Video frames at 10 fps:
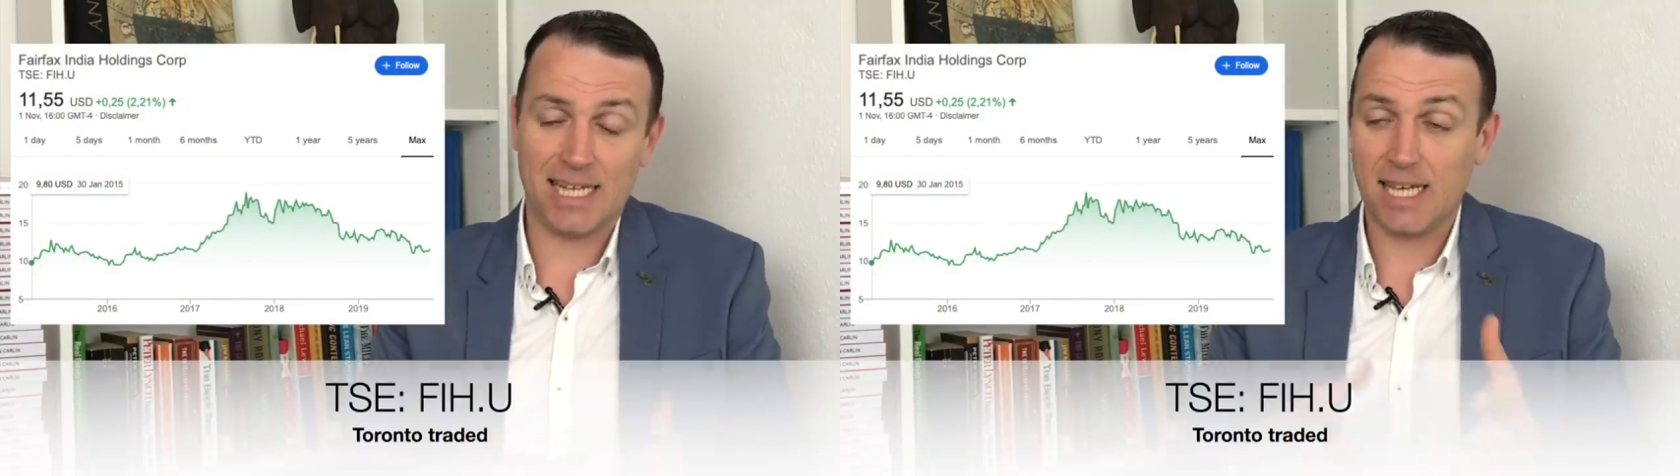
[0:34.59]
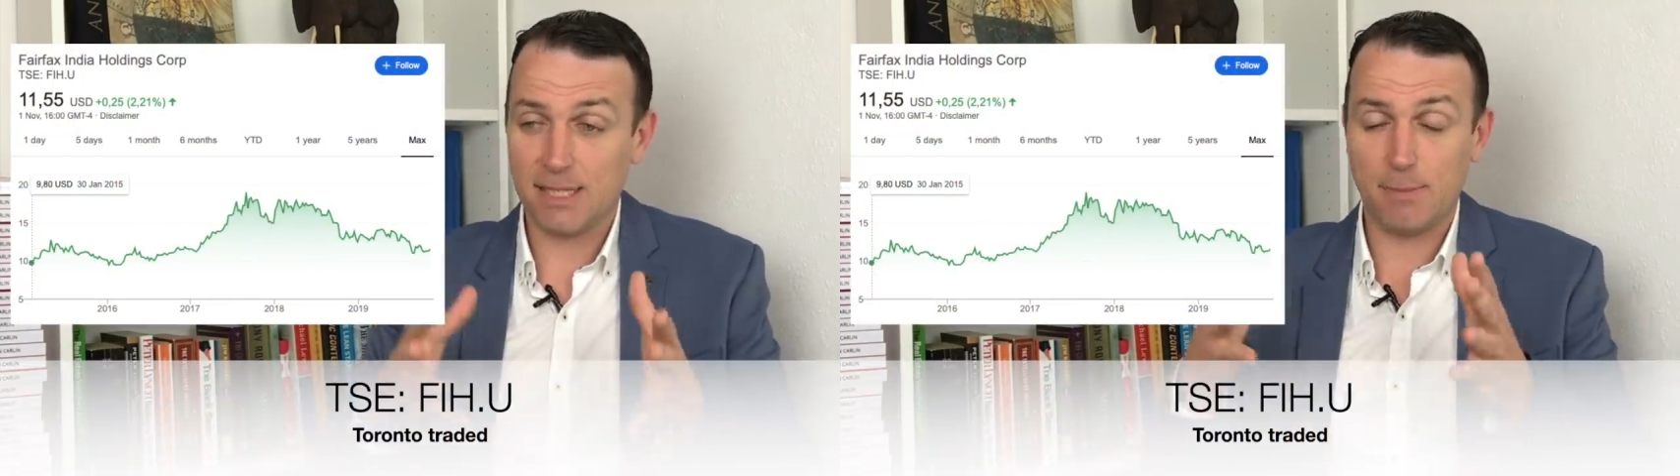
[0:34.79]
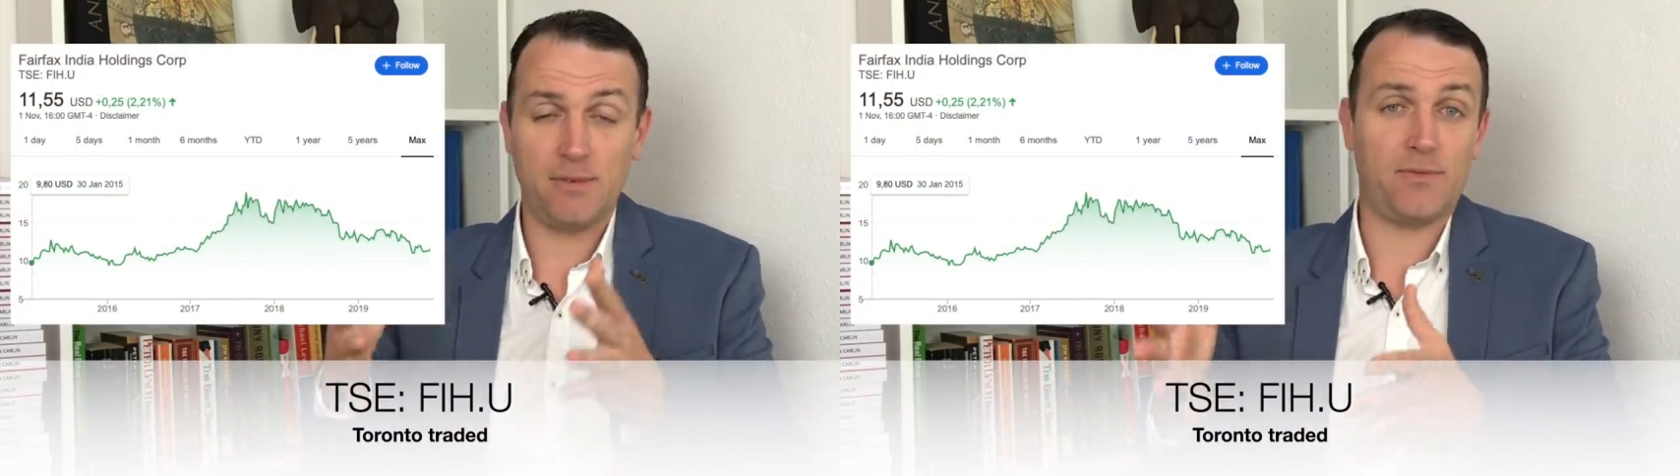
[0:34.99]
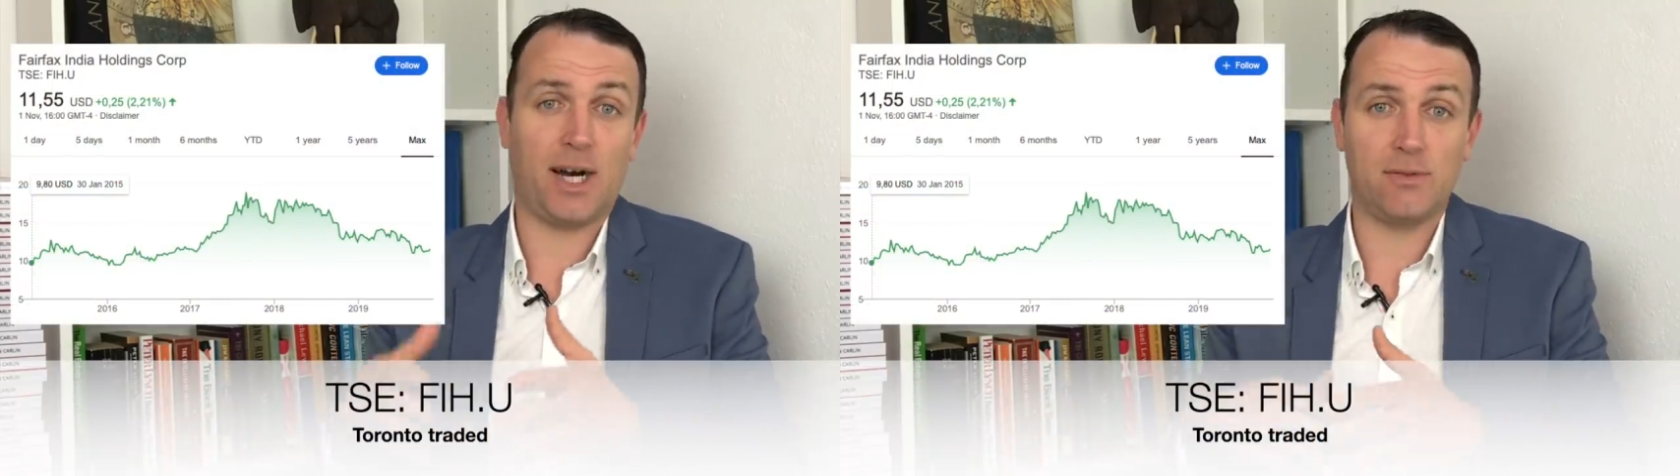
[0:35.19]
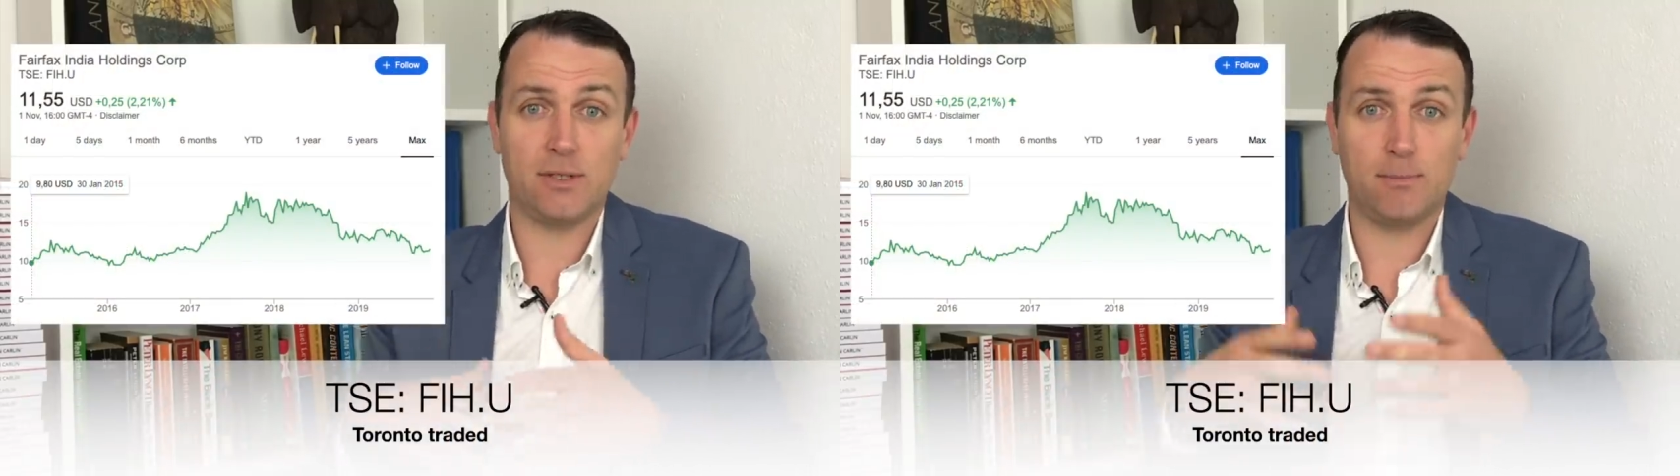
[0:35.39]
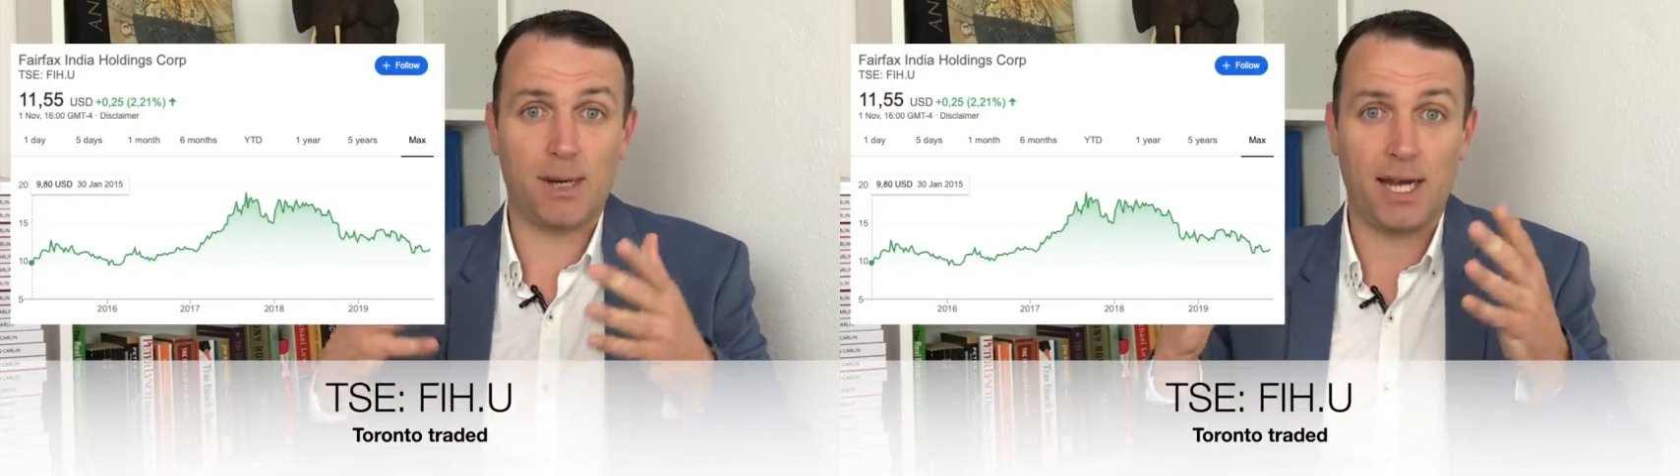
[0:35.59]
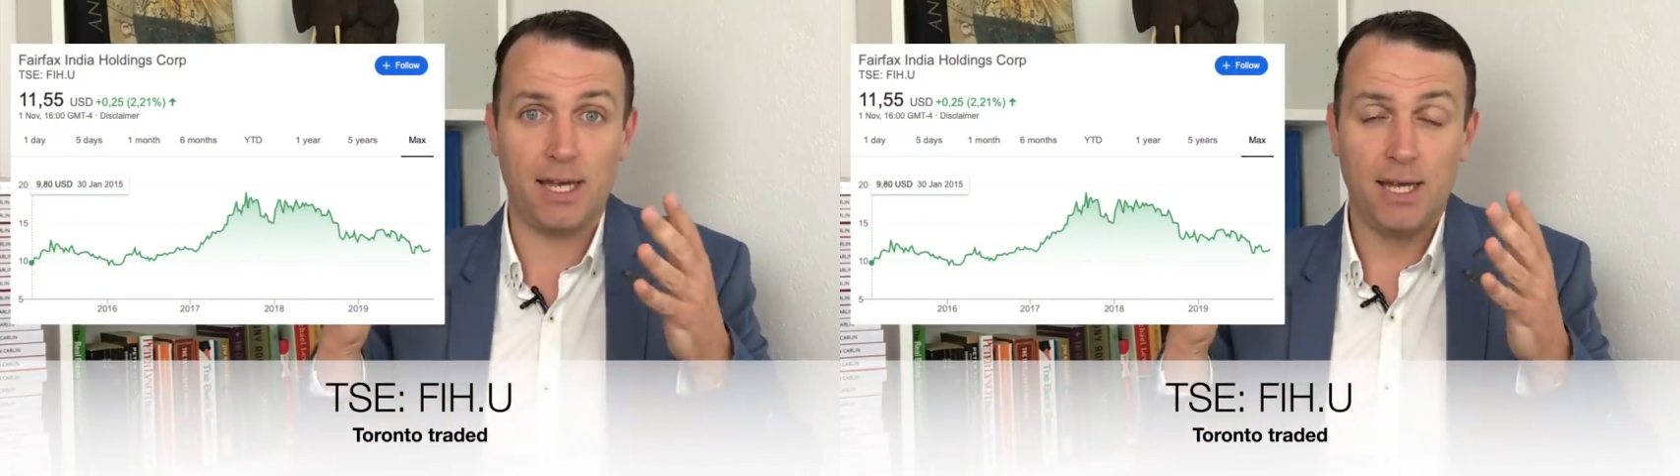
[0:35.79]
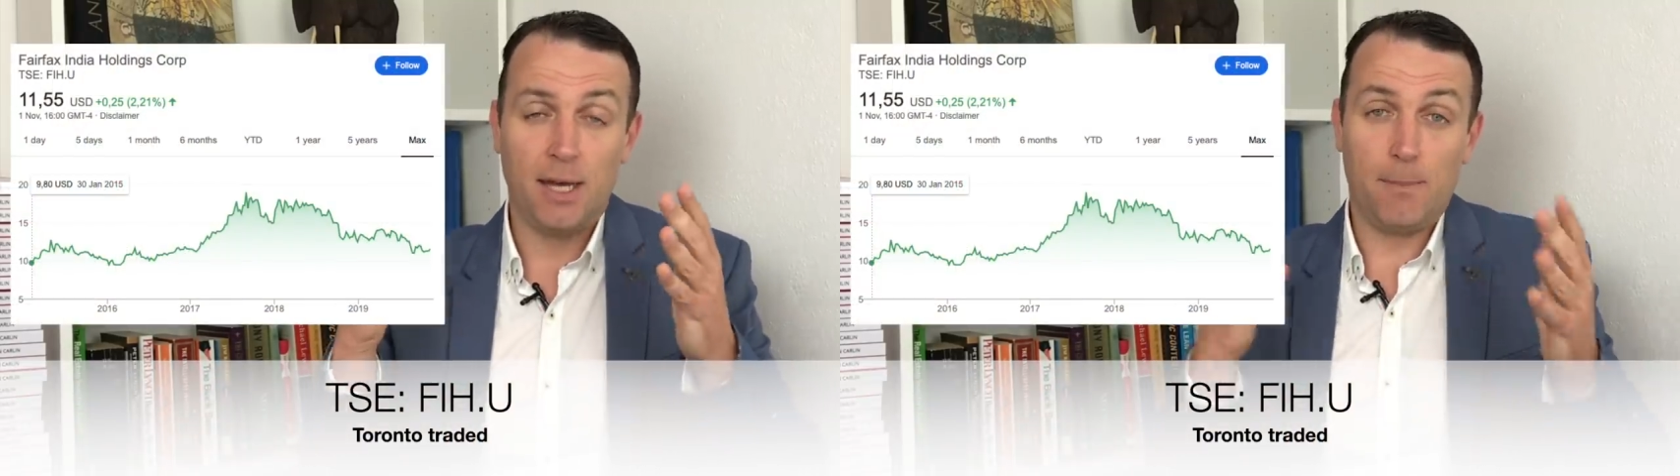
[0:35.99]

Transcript: It has been founded by